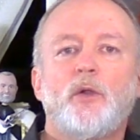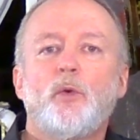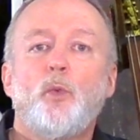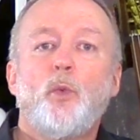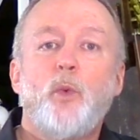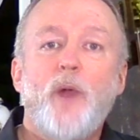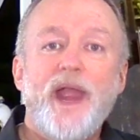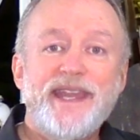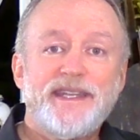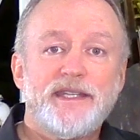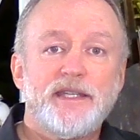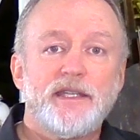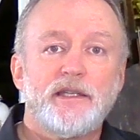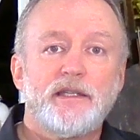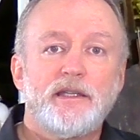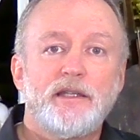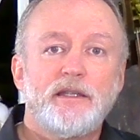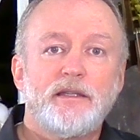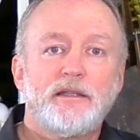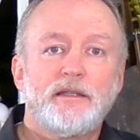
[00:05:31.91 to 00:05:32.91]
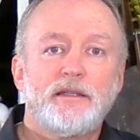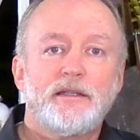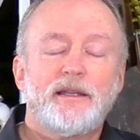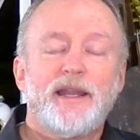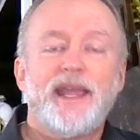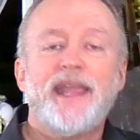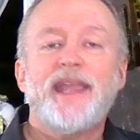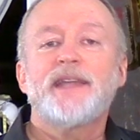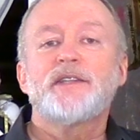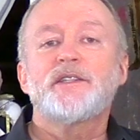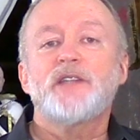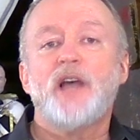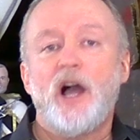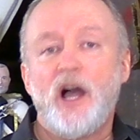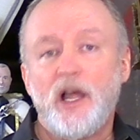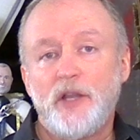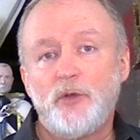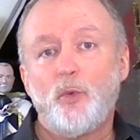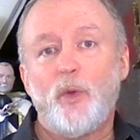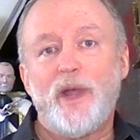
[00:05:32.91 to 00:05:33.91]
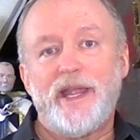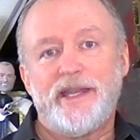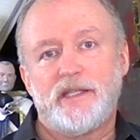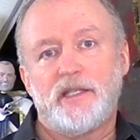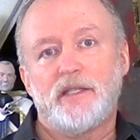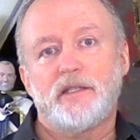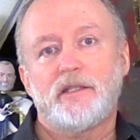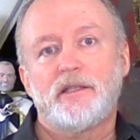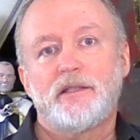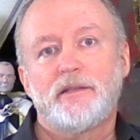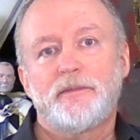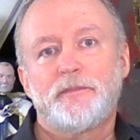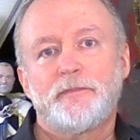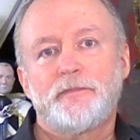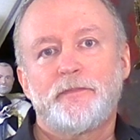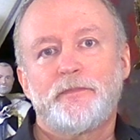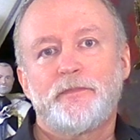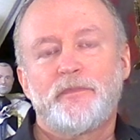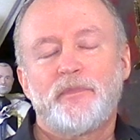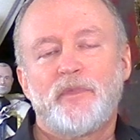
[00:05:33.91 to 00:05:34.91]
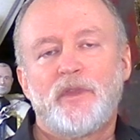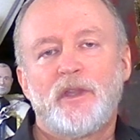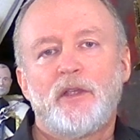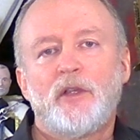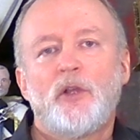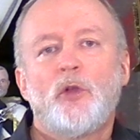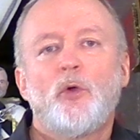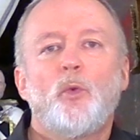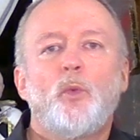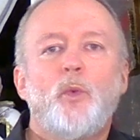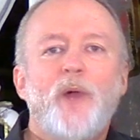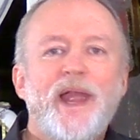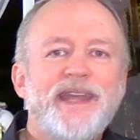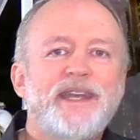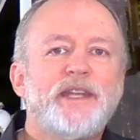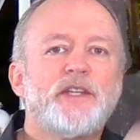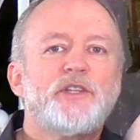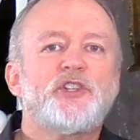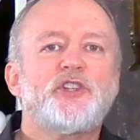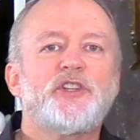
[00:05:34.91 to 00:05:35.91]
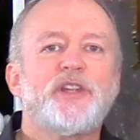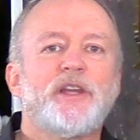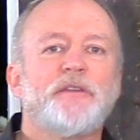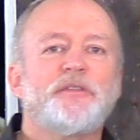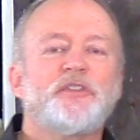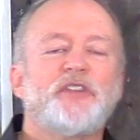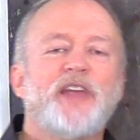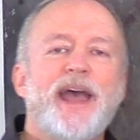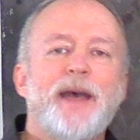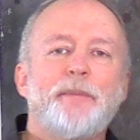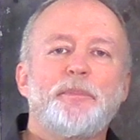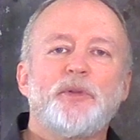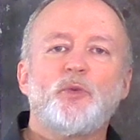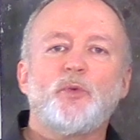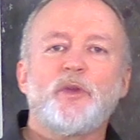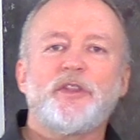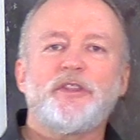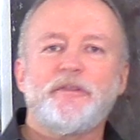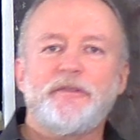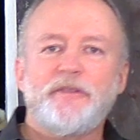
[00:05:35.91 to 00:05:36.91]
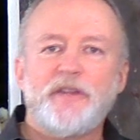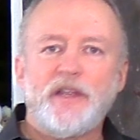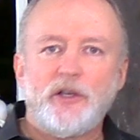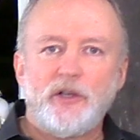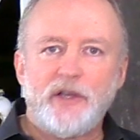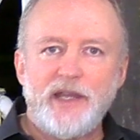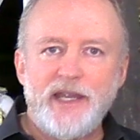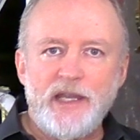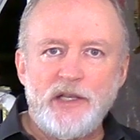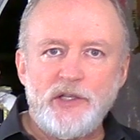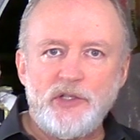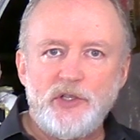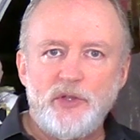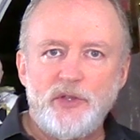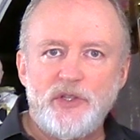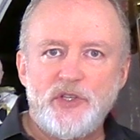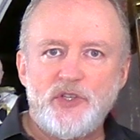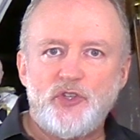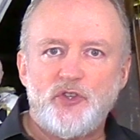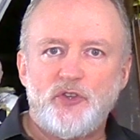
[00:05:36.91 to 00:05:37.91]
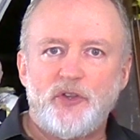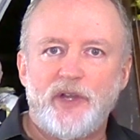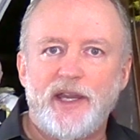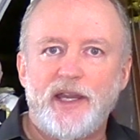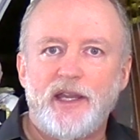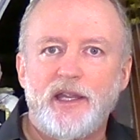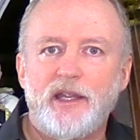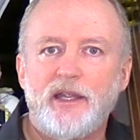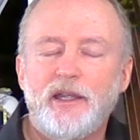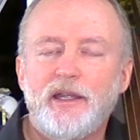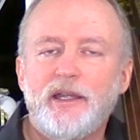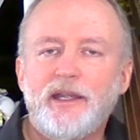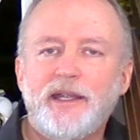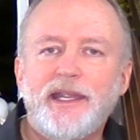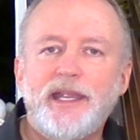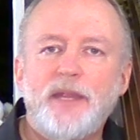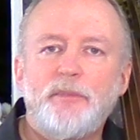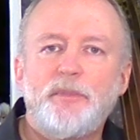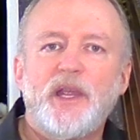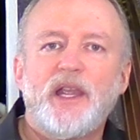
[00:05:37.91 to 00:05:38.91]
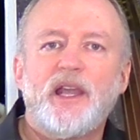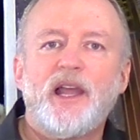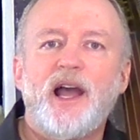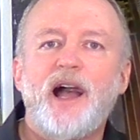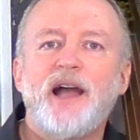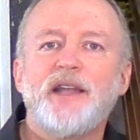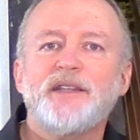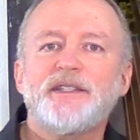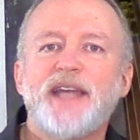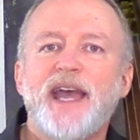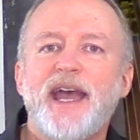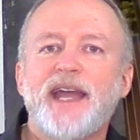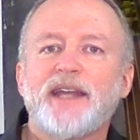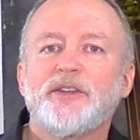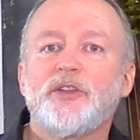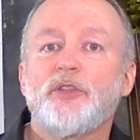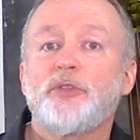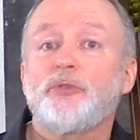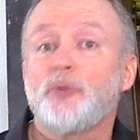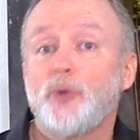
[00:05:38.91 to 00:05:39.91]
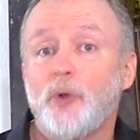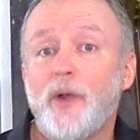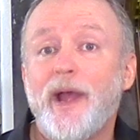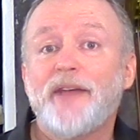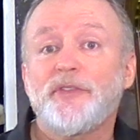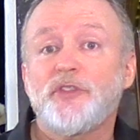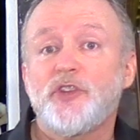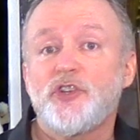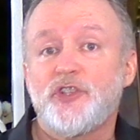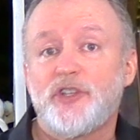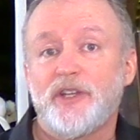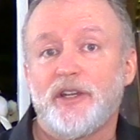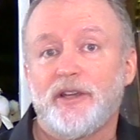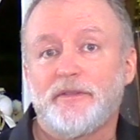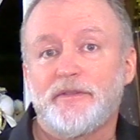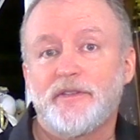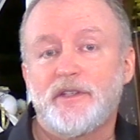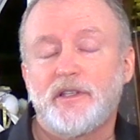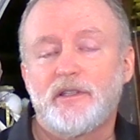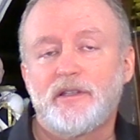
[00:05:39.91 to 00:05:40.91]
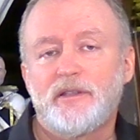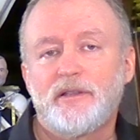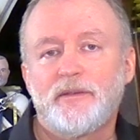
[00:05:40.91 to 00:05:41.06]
weighted and unweighted. Weighted shifts happen with the finger into the string, keeping contact throughout the shift.